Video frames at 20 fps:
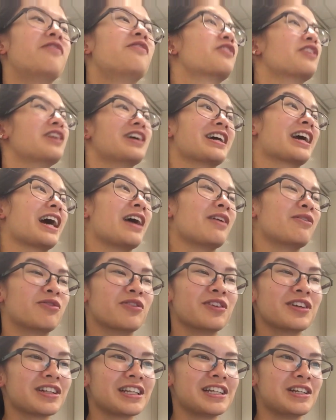frick, I
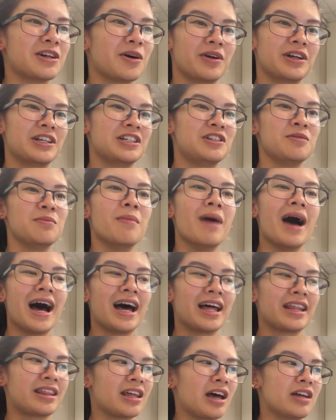really don't wanna do
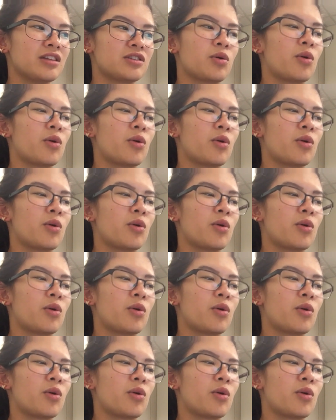math